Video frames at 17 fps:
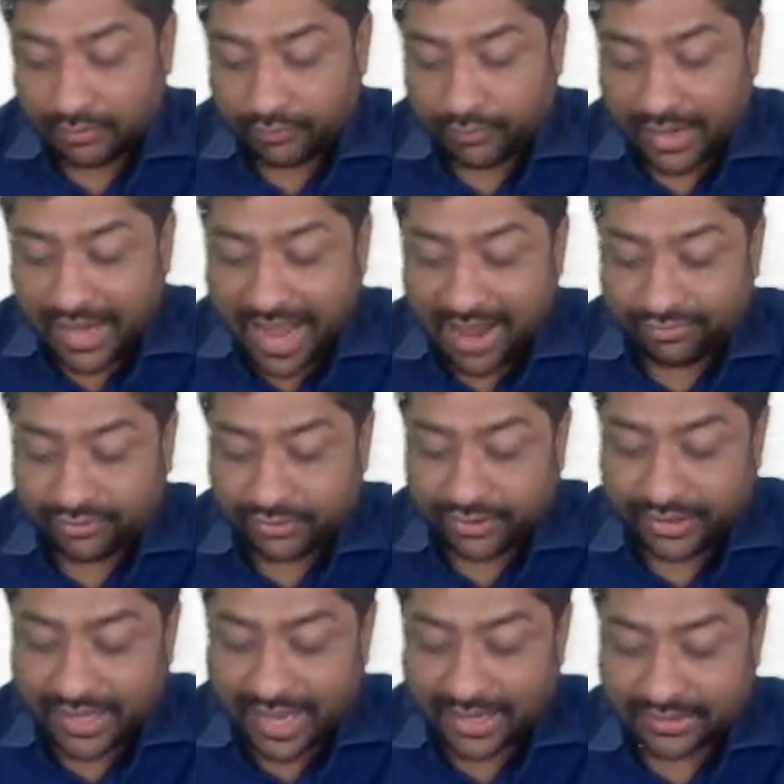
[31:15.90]
will have
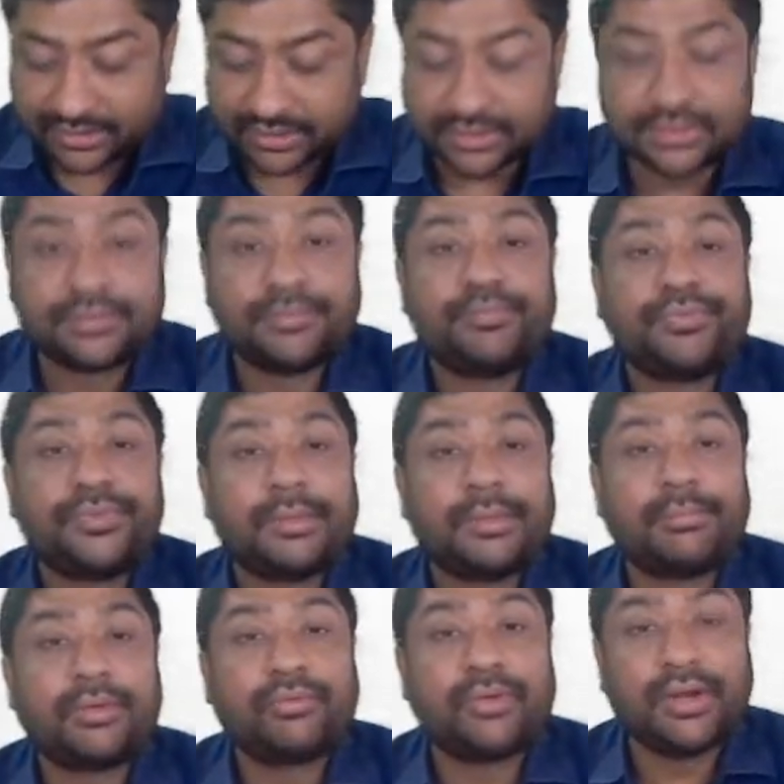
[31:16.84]
three actions.
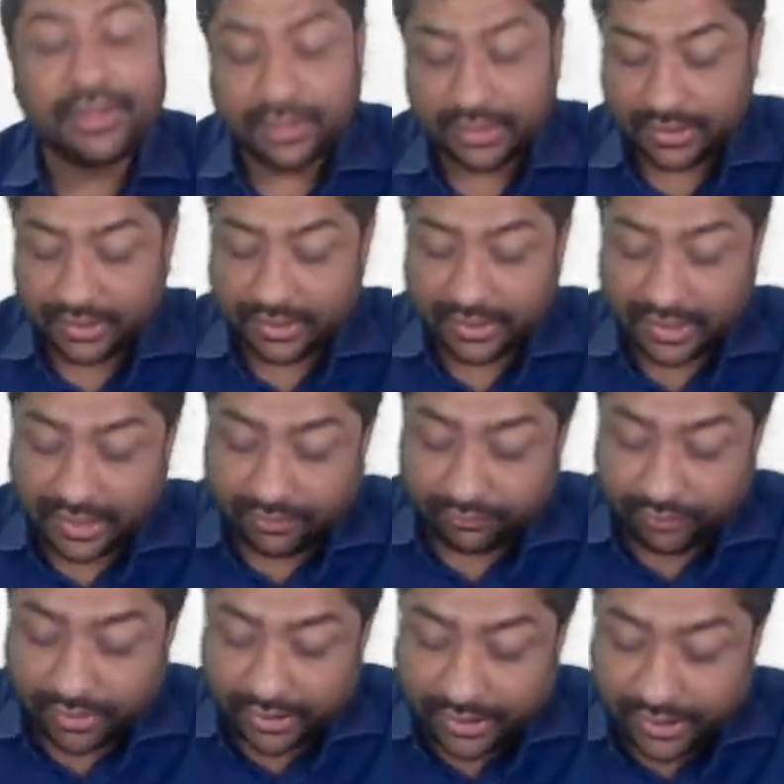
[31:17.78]
Number one, it
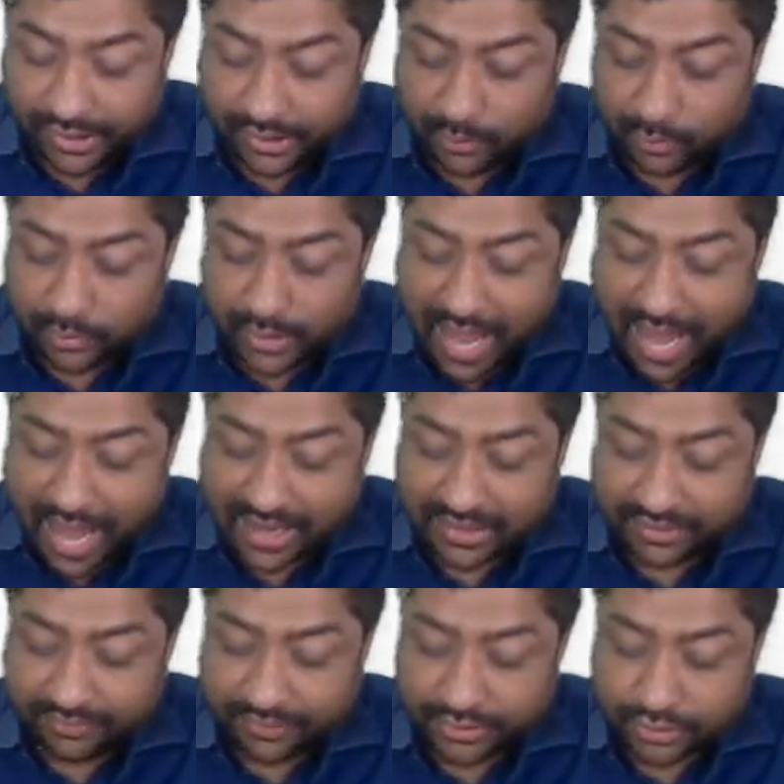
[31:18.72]
will lead to the
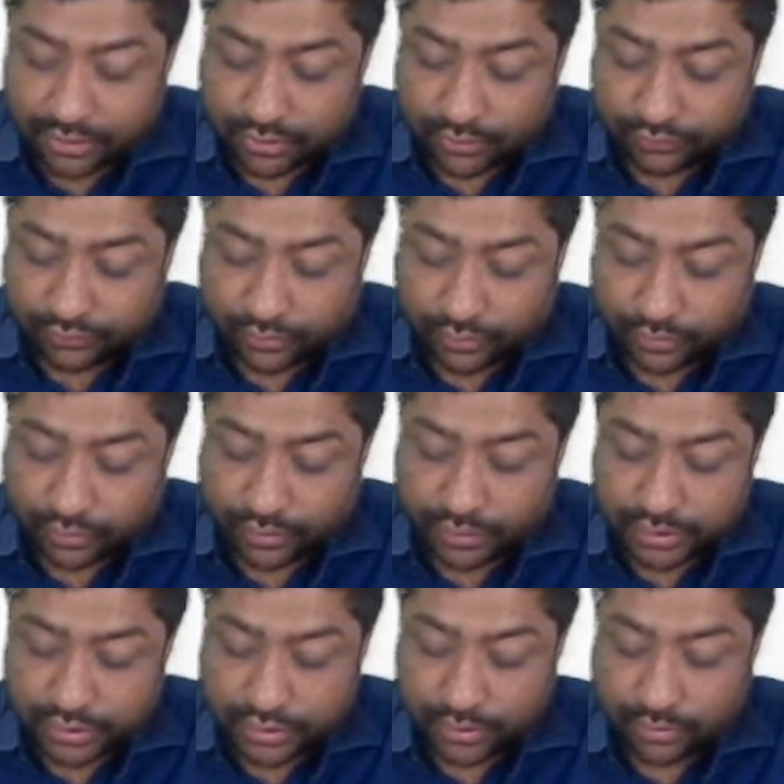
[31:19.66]
activation of
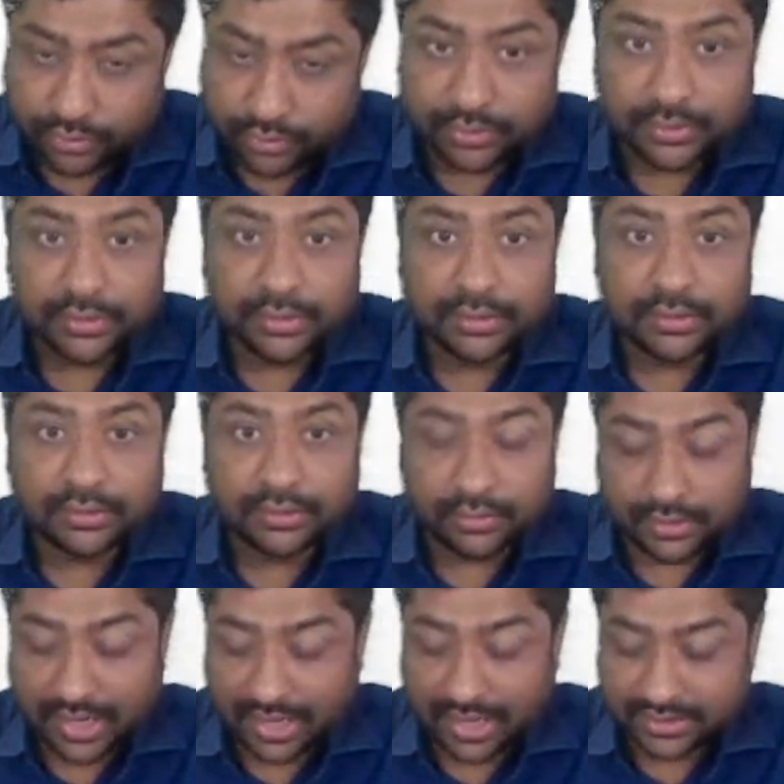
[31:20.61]

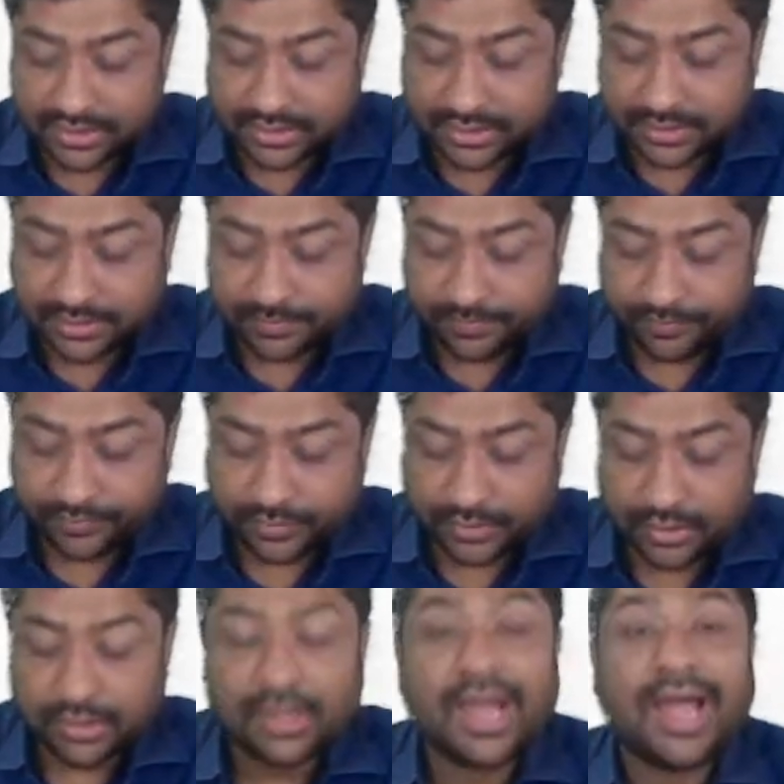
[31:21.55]
osteoblasts.
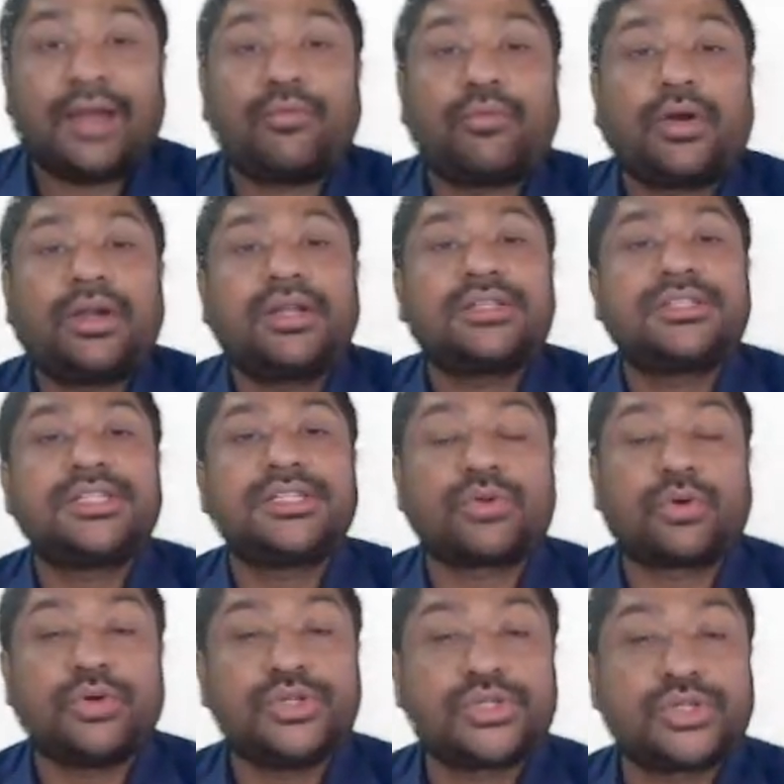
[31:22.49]
And what does this
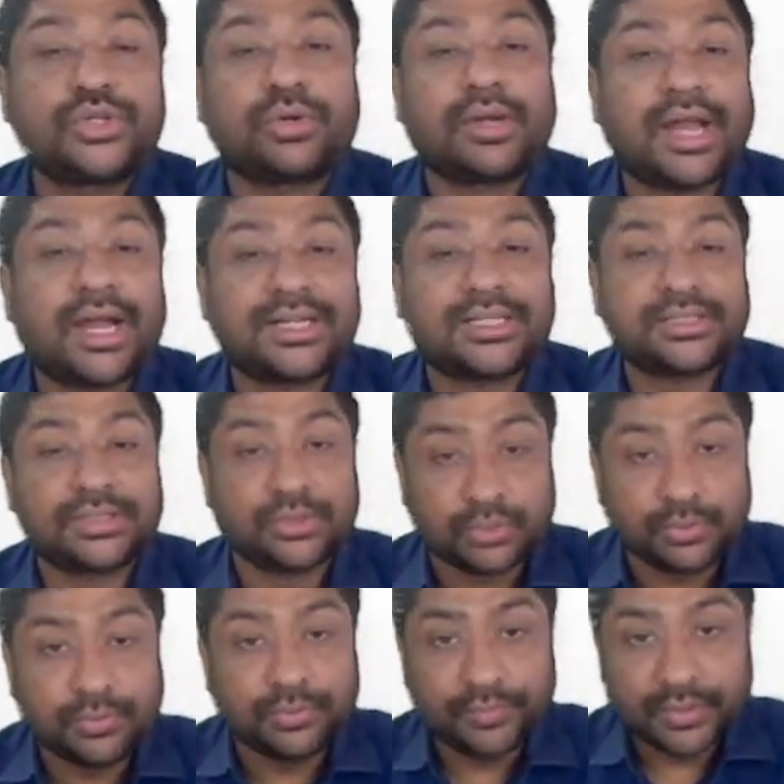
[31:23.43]
osteoblasts
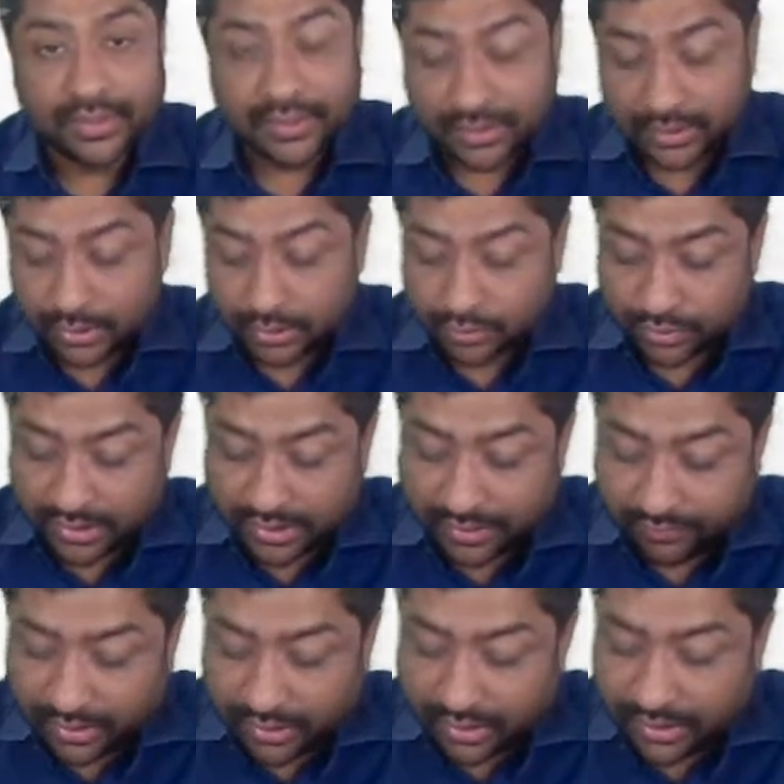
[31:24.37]
do? So they
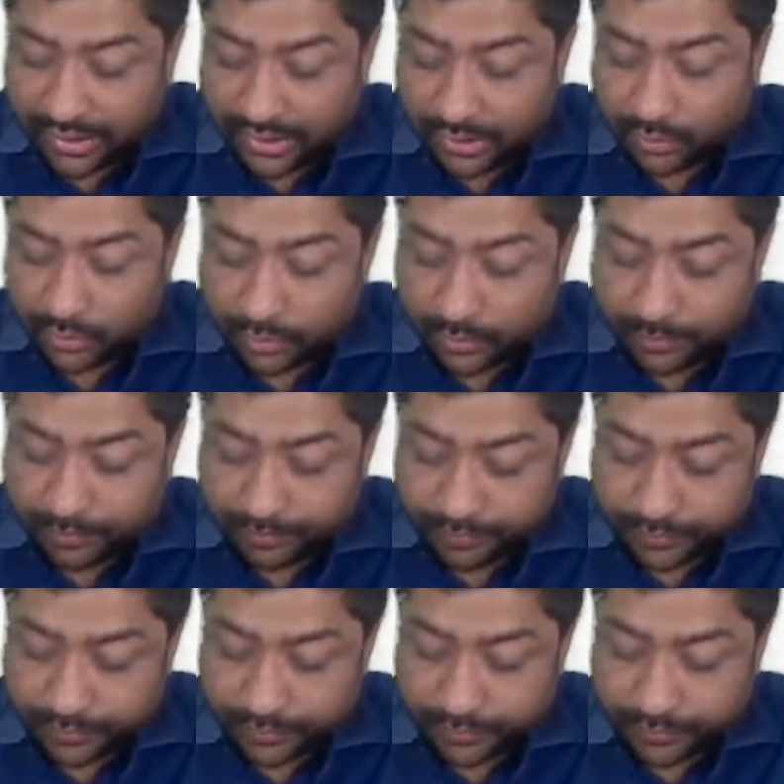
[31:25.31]
will lead to